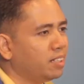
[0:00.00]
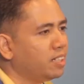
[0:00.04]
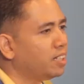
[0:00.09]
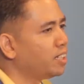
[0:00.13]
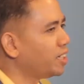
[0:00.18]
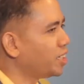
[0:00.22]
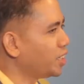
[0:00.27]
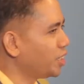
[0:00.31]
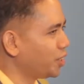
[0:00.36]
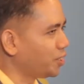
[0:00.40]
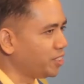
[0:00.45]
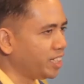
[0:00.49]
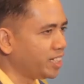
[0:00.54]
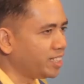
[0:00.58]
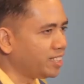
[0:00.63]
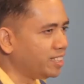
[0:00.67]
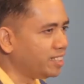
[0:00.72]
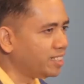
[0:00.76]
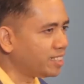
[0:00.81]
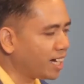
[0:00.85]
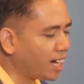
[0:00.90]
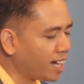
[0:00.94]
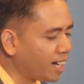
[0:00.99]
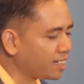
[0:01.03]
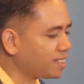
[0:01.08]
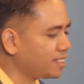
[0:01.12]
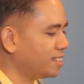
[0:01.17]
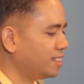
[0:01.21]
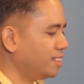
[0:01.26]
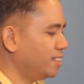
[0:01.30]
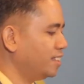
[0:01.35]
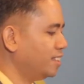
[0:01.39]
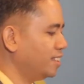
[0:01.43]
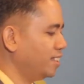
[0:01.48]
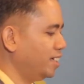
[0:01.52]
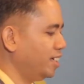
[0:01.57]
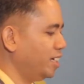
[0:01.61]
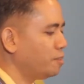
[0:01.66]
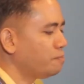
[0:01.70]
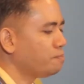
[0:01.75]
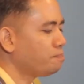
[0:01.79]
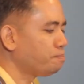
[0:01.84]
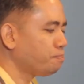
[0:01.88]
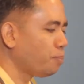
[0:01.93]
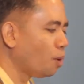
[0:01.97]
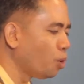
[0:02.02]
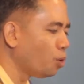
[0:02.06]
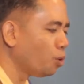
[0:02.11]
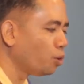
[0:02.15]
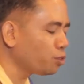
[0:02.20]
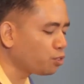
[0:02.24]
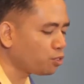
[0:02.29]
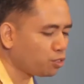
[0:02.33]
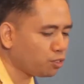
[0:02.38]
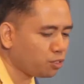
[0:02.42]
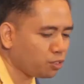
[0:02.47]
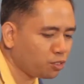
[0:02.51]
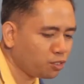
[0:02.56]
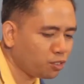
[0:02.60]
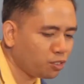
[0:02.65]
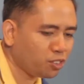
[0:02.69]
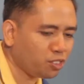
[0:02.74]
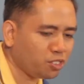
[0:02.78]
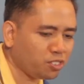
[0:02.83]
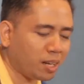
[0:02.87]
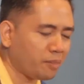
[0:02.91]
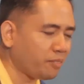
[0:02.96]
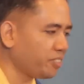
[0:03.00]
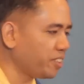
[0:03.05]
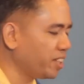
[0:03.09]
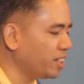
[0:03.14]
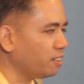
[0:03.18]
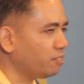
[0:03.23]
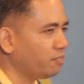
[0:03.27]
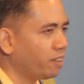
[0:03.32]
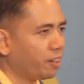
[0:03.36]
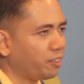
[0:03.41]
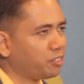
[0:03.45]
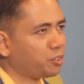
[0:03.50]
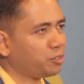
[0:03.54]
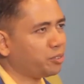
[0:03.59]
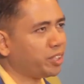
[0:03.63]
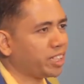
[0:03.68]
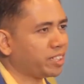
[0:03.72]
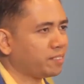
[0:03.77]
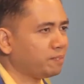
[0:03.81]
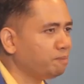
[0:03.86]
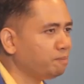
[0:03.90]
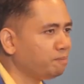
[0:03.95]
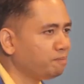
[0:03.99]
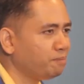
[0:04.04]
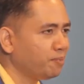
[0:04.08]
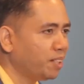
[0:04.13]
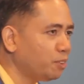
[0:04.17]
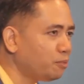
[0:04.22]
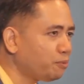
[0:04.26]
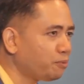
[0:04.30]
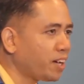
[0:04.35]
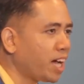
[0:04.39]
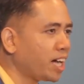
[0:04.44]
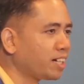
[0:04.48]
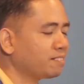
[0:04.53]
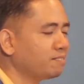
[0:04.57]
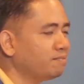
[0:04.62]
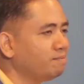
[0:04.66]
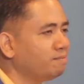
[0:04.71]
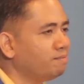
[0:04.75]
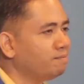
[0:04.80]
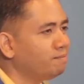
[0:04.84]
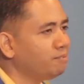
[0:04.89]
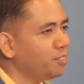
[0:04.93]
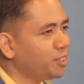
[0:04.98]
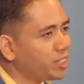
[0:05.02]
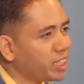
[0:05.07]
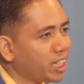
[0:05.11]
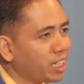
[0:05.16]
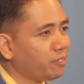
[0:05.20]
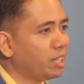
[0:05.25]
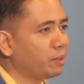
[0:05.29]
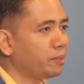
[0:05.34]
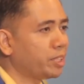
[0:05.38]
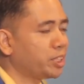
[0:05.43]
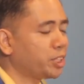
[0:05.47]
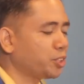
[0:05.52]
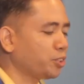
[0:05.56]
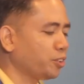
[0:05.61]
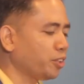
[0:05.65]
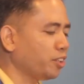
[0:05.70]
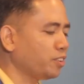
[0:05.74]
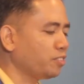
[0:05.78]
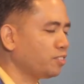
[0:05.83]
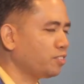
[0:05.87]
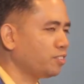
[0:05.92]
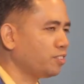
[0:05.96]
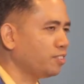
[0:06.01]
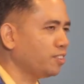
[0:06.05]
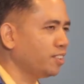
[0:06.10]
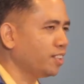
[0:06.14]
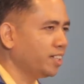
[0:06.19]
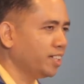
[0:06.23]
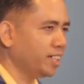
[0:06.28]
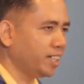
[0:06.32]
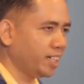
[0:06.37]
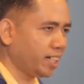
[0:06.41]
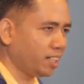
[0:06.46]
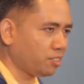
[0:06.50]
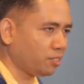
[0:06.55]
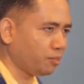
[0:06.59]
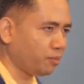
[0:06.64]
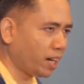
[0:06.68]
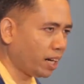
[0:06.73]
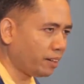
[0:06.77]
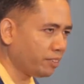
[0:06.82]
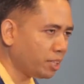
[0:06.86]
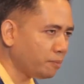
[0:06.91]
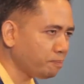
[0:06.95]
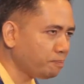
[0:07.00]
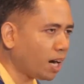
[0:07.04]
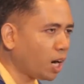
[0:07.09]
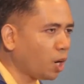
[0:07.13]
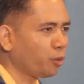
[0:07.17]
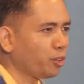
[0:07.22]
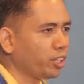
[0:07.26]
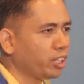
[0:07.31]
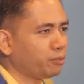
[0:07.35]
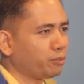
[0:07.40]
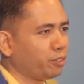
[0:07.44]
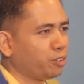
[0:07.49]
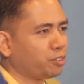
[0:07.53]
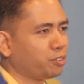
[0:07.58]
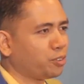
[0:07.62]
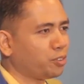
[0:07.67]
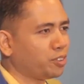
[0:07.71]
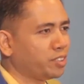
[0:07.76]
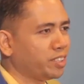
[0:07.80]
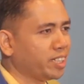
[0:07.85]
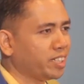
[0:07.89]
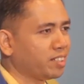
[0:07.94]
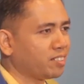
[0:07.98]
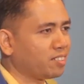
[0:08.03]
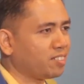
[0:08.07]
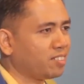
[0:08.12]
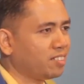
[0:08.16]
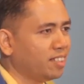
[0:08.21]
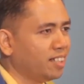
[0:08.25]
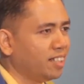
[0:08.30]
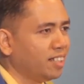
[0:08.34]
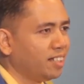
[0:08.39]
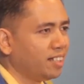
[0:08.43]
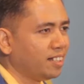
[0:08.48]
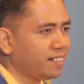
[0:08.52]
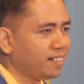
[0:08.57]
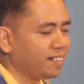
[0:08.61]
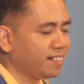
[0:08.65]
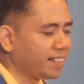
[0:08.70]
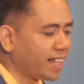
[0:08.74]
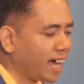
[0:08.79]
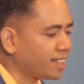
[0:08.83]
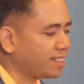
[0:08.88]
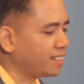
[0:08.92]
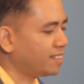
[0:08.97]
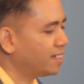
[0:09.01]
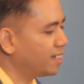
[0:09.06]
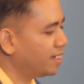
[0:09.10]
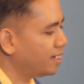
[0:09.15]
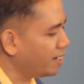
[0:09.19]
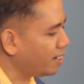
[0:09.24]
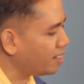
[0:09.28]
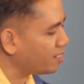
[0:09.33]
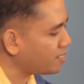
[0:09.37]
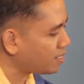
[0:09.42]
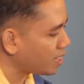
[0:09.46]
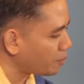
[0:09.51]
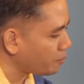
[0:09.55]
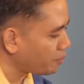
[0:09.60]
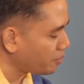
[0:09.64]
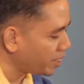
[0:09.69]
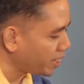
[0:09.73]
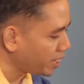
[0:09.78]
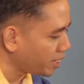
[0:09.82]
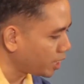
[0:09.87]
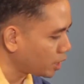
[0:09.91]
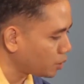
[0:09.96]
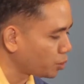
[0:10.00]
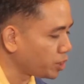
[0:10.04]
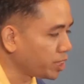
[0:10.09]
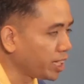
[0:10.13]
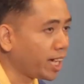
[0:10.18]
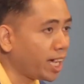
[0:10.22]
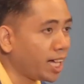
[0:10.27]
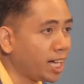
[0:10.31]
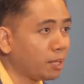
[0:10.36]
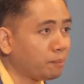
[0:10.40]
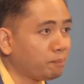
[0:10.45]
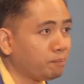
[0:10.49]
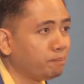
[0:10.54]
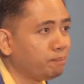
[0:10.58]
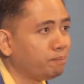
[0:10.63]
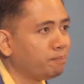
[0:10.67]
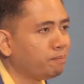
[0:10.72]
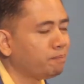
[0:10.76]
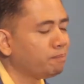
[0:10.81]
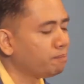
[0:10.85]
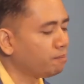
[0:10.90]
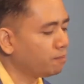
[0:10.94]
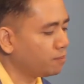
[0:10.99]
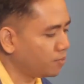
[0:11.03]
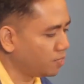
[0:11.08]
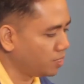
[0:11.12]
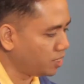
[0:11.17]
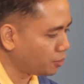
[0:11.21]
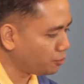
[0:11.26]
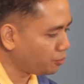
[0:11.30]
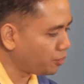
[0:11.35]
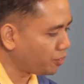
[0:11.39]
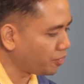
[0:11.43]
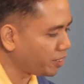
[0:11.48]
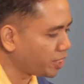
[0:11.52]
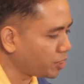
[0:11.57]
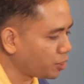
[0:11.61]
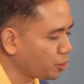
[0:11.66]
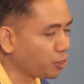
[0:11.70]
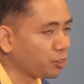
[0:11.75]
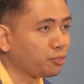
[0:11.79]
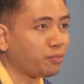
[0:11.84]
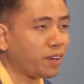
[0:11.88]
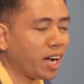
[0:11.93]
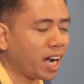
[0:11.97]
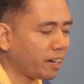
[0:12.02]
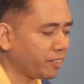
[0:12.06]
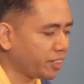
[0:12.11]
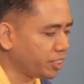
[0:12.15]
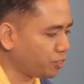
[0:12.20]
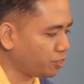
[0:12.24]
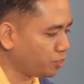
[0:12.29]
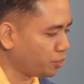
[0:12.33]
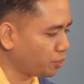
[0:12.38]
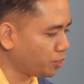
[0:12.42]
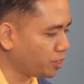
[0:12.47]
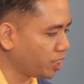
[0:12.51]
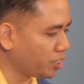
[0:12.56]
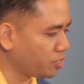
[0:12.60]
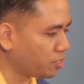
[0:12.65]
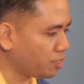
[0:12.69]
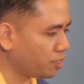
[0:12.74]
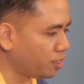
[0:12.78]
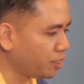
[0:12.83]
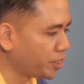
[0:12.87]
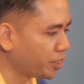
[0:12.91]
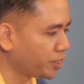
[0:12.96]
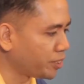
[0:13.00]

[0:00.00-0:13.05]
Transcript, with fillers: You did not impose something very strict. In fact, you gave them a choice. And that's very empowering for students. That is something that would help different or varied students learn.